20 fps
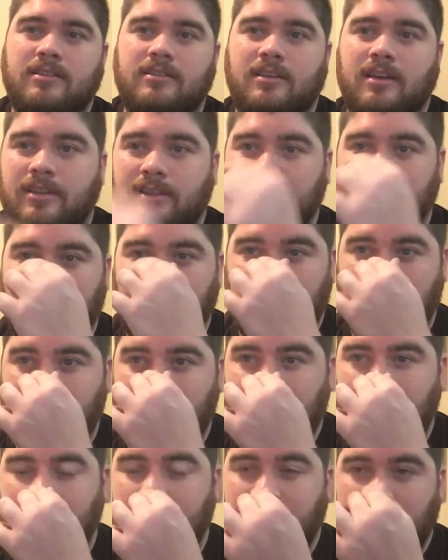I think that'll
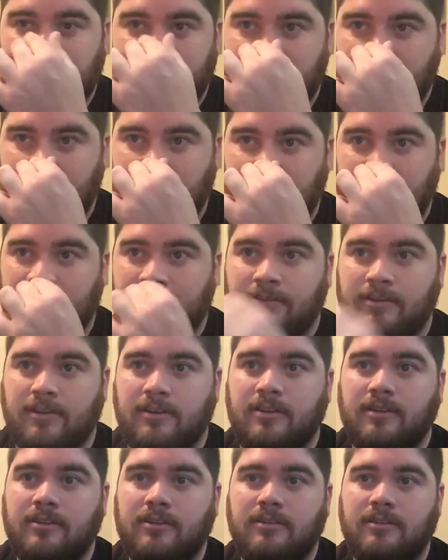be the best way
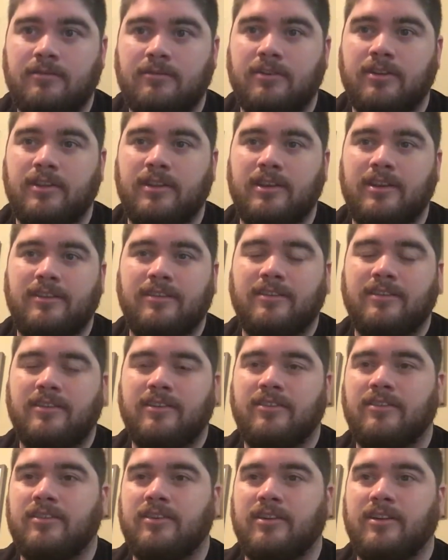for these,
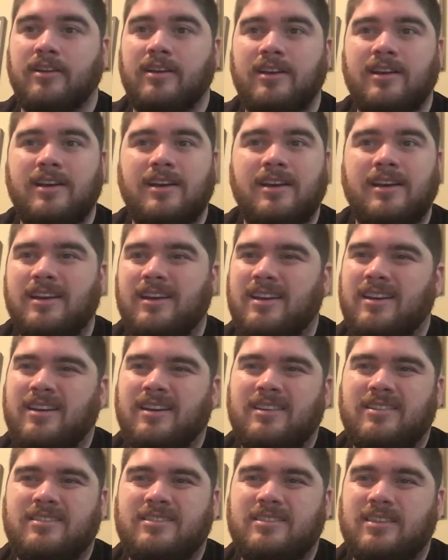because they're
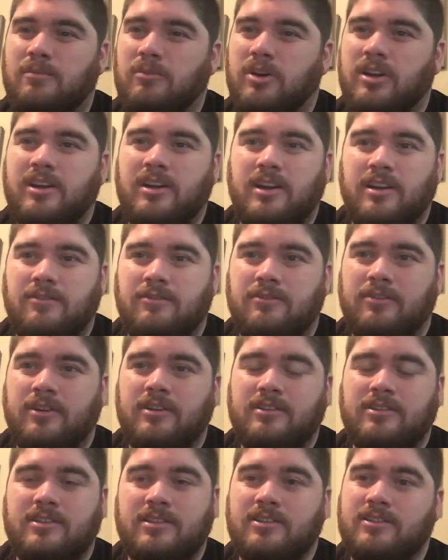somewhat
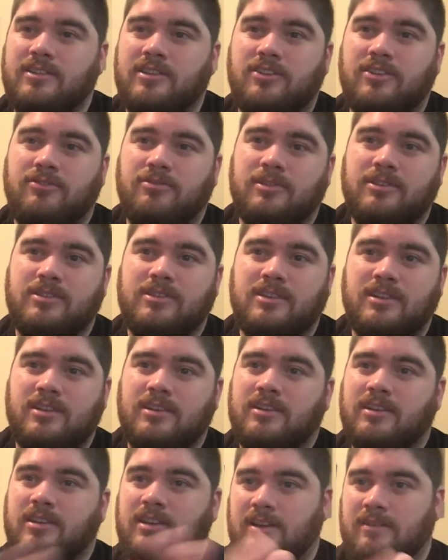different since each one's
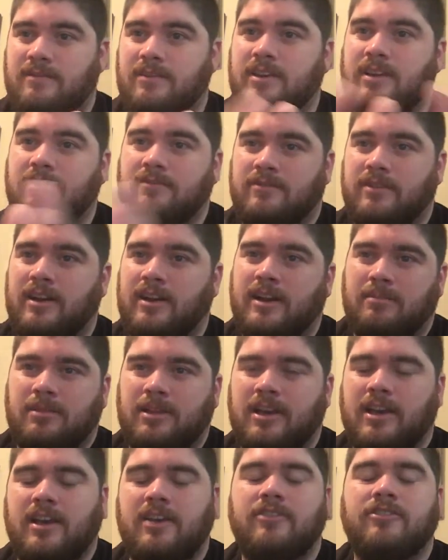a kind of a different
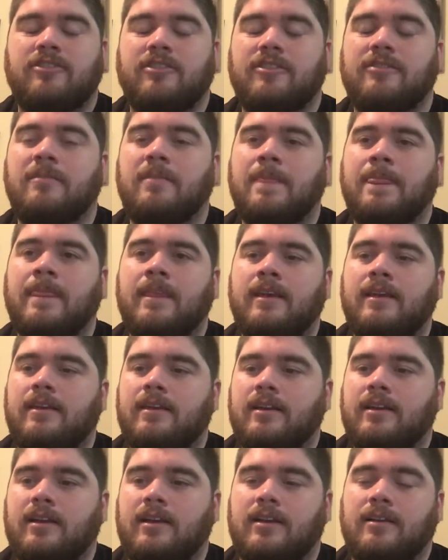application.
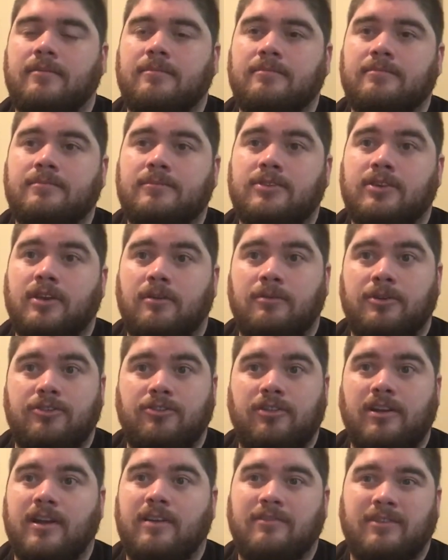So I want
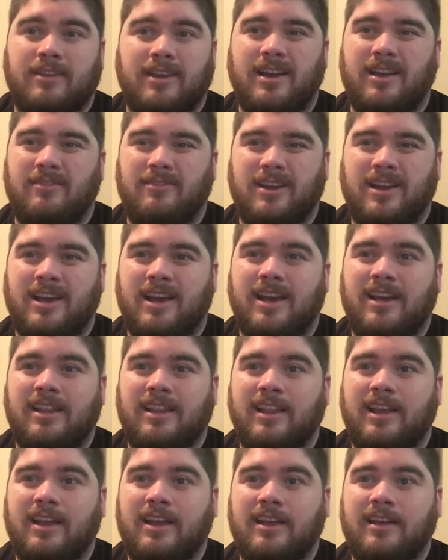you to have a kind of a
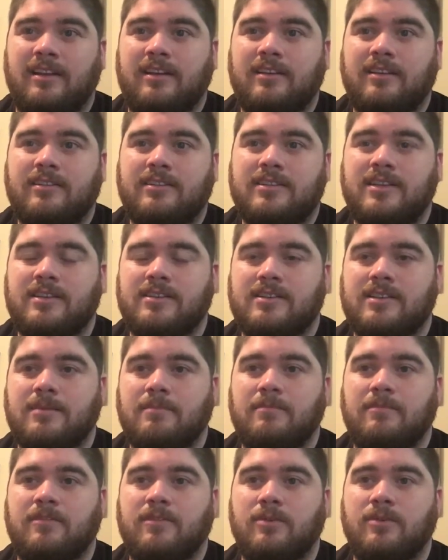guideline
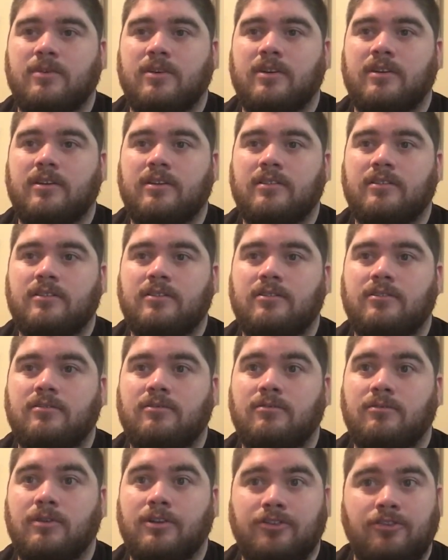system for
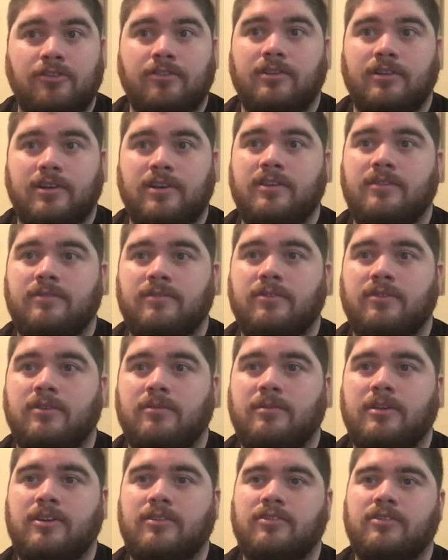what you're looking for
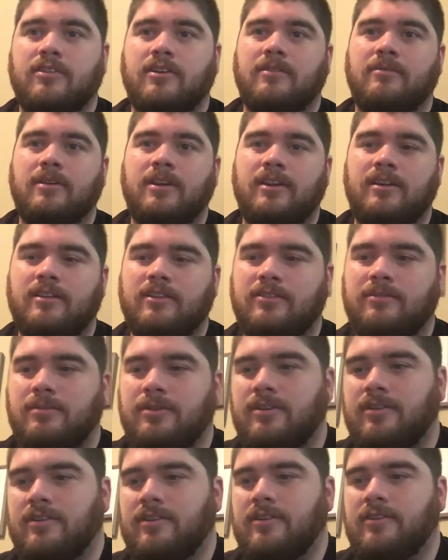when you start reading this
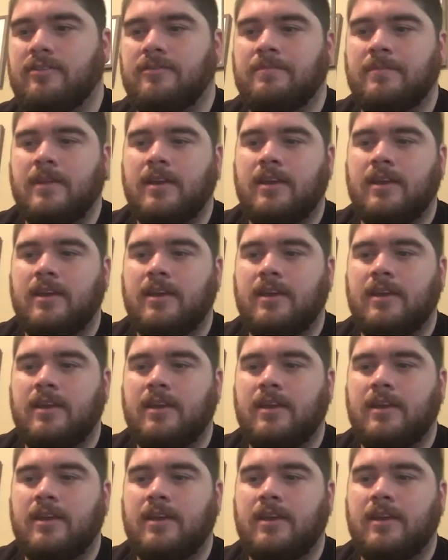material.